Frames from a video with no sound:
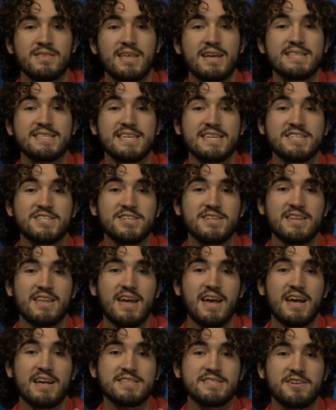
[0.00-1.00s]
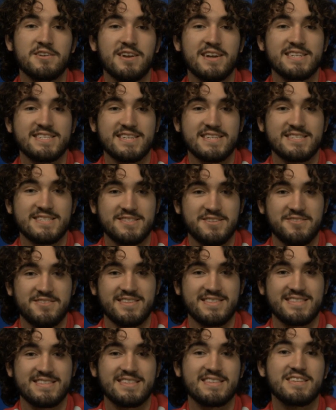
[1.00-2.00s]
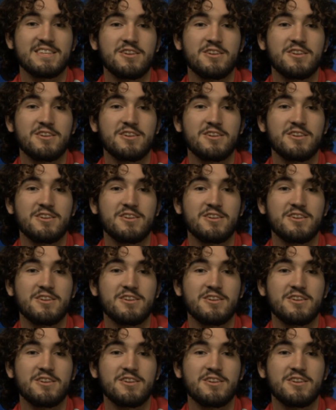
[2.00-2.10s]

Attention SRHS students.